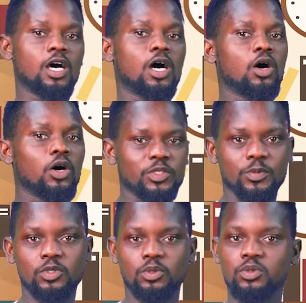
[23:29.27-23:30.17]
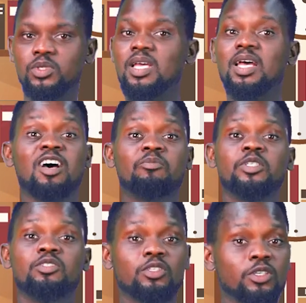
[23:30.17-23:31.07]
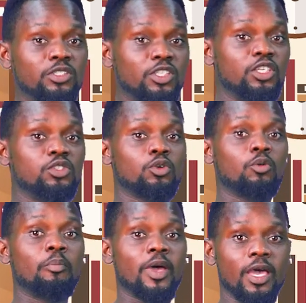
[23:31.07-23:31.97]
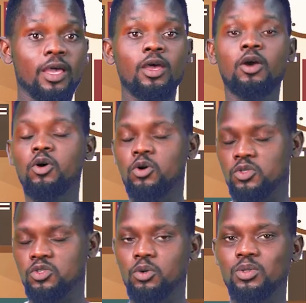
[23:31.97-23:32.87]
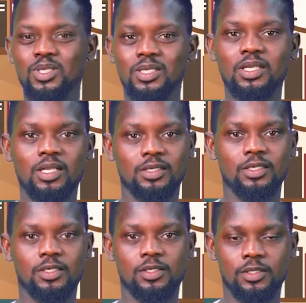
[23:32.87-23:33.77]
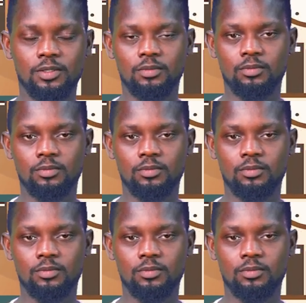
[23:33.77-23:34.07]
"Our hospitals have been turned into mere consulting clinics."